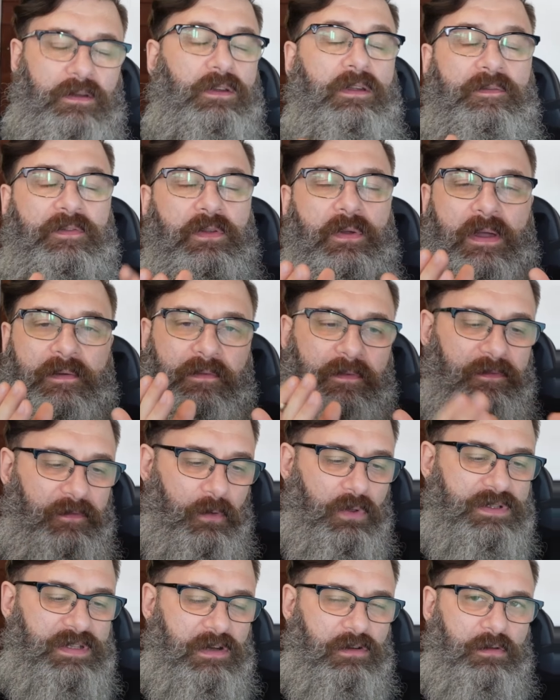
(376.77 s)
If you have a
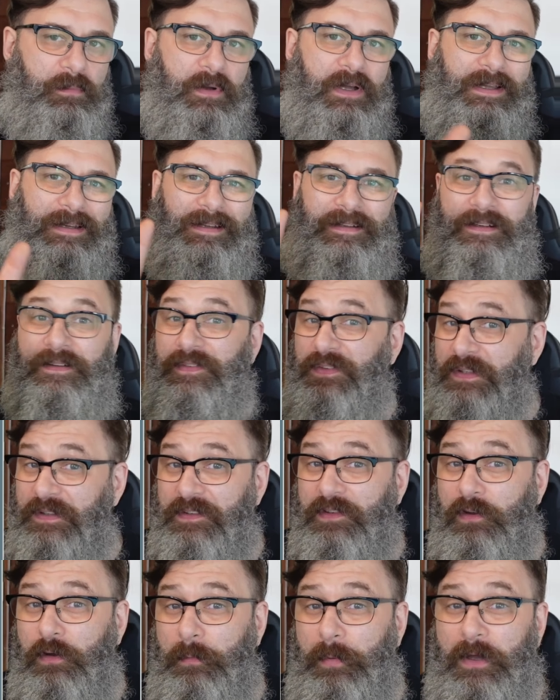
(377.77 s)
4 terabyte and a 6
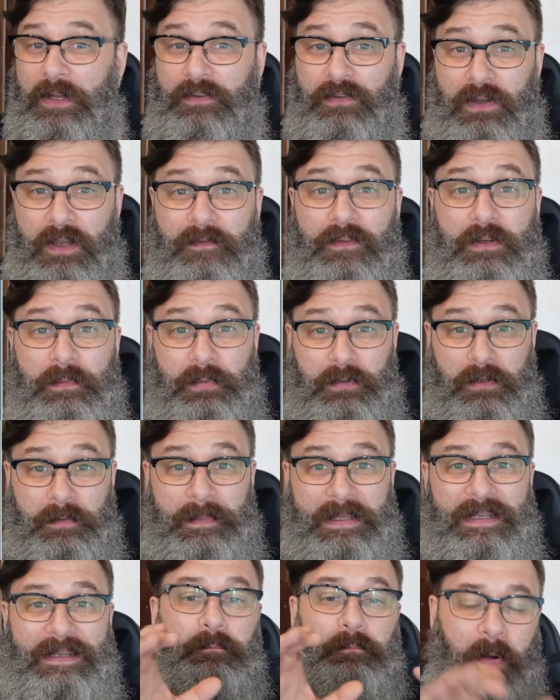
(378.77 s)
terabyte drive and you put them in,